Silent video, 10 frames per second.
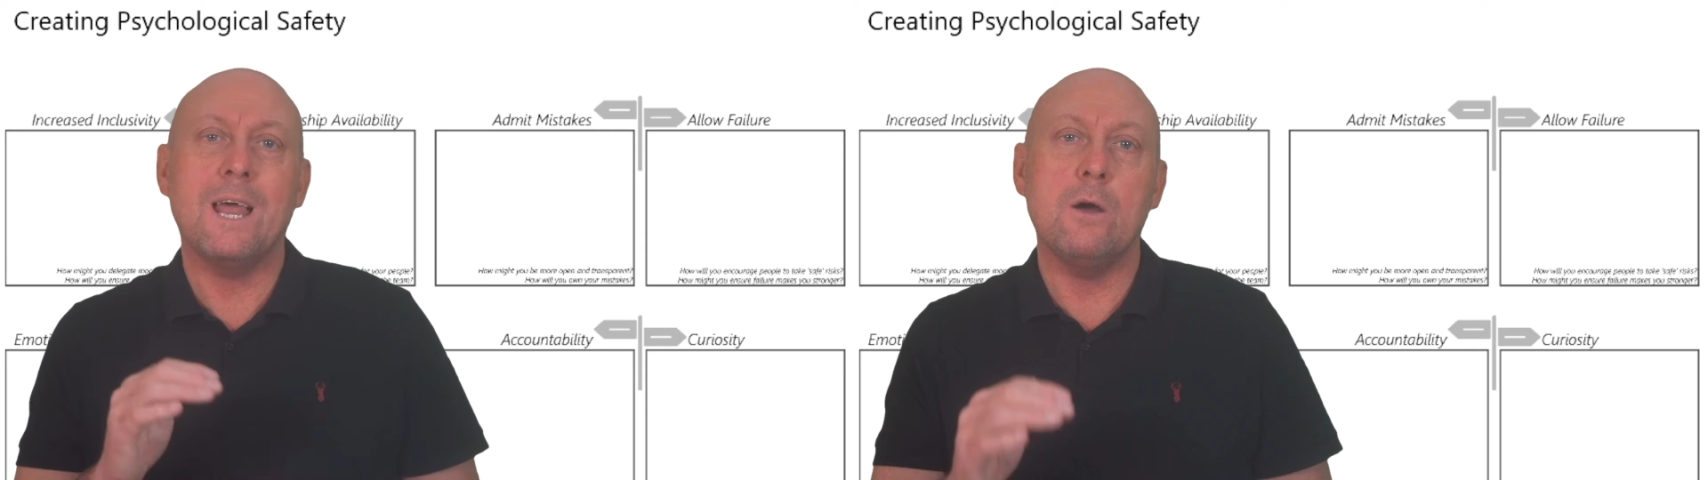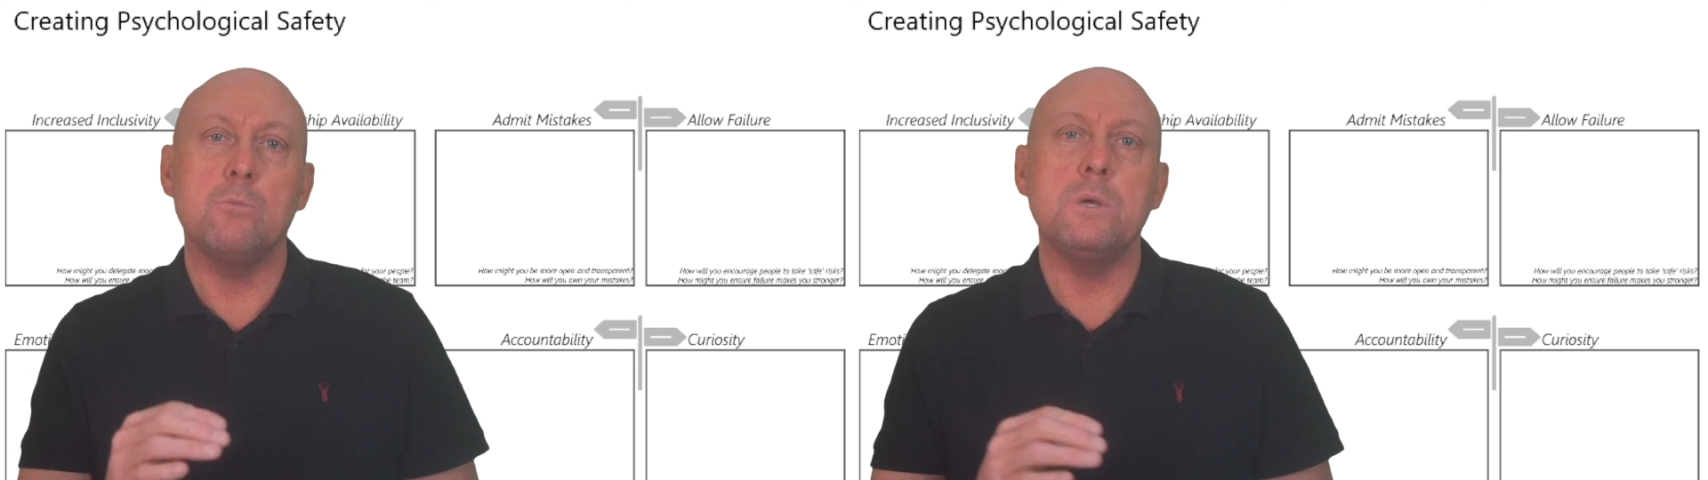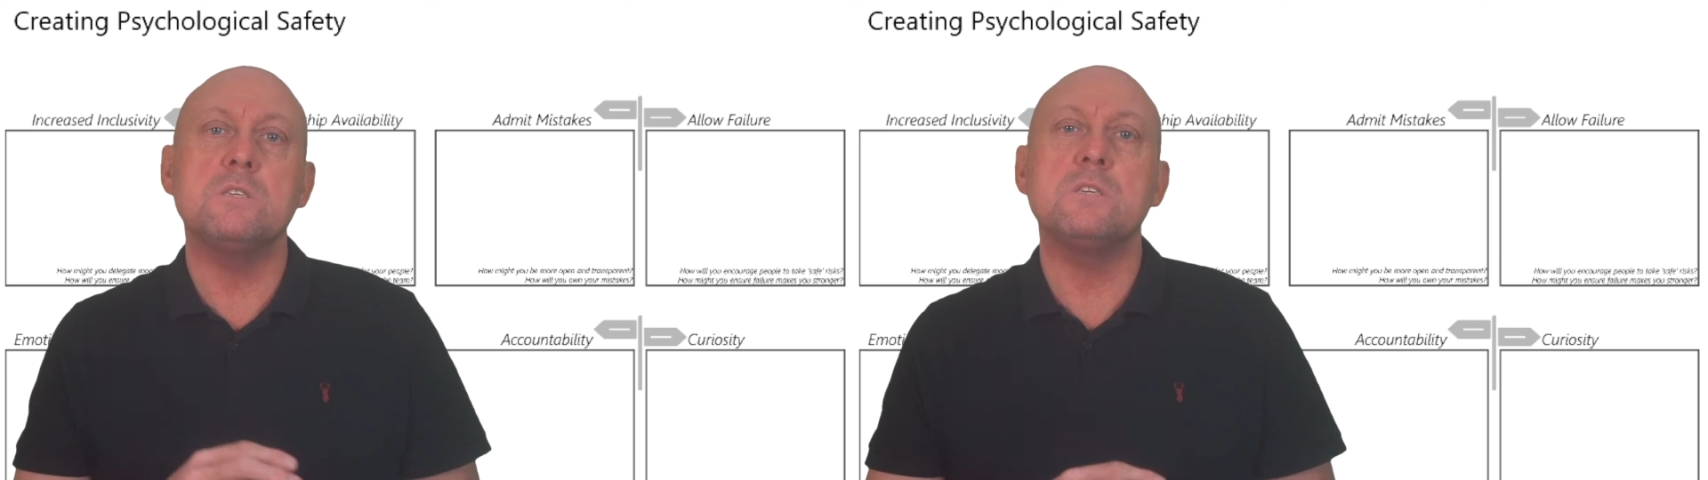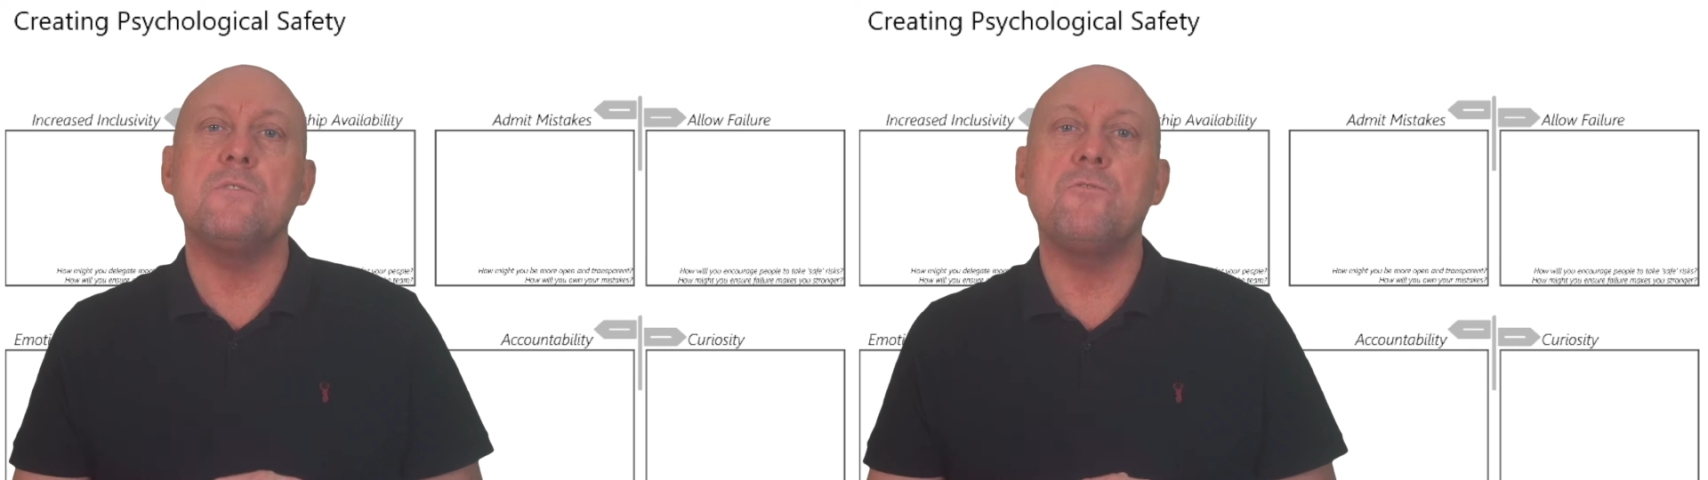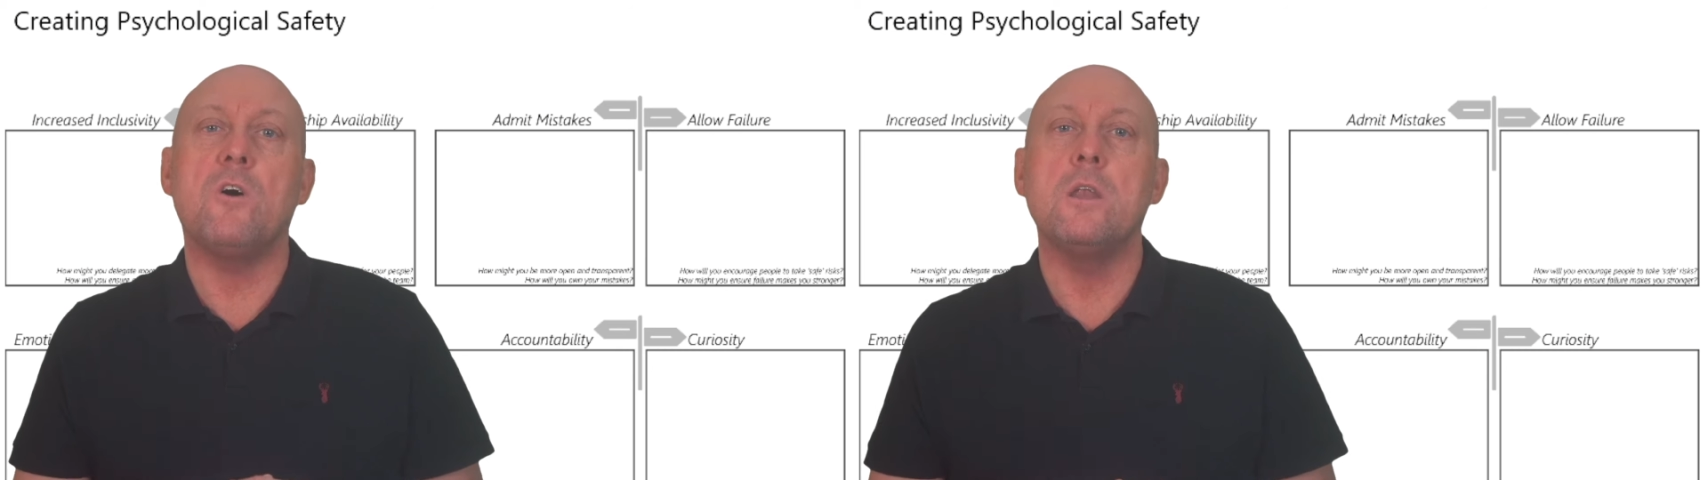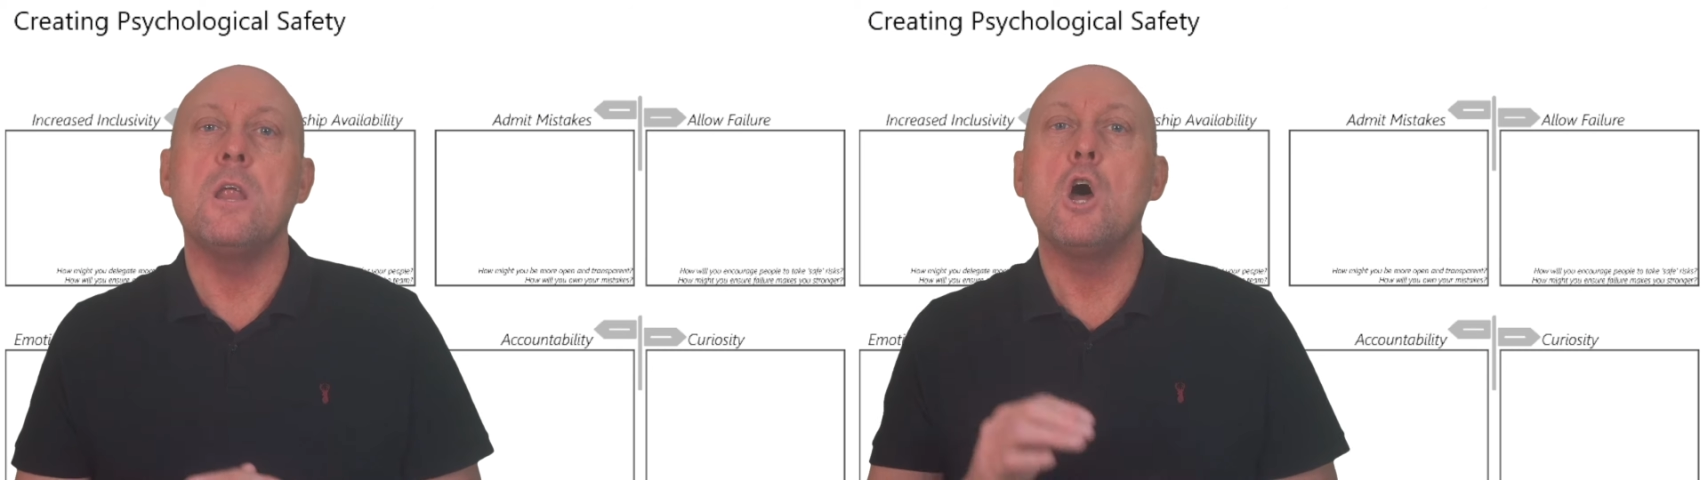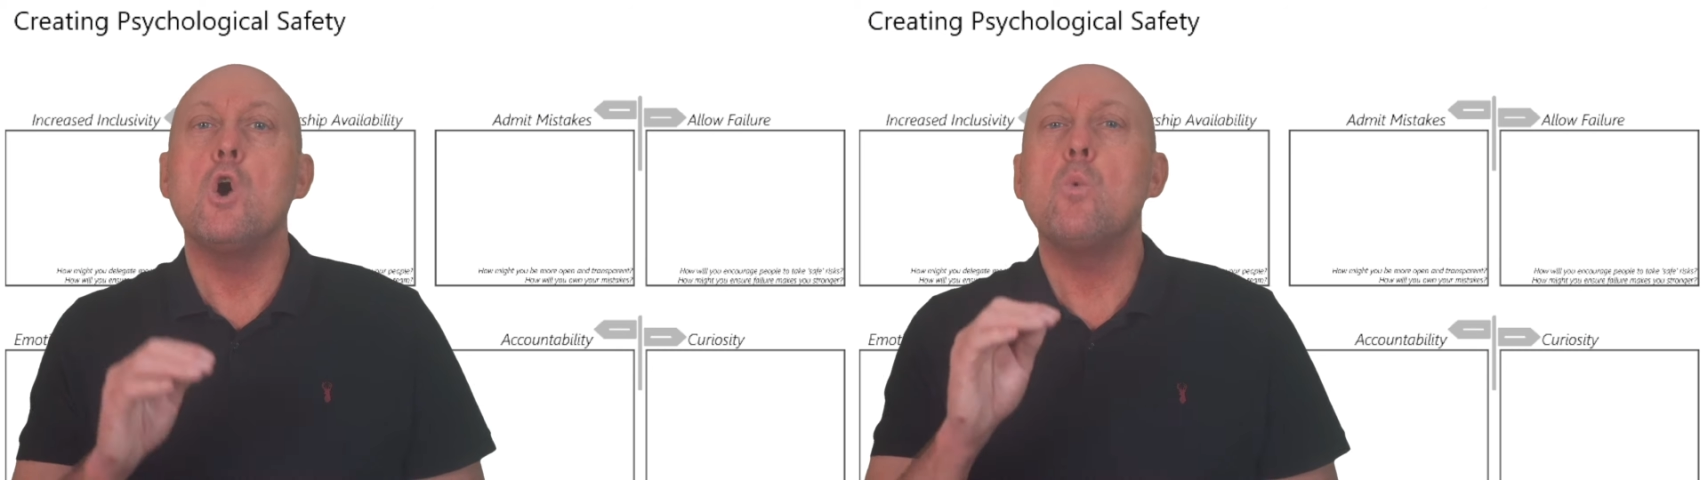will help you to define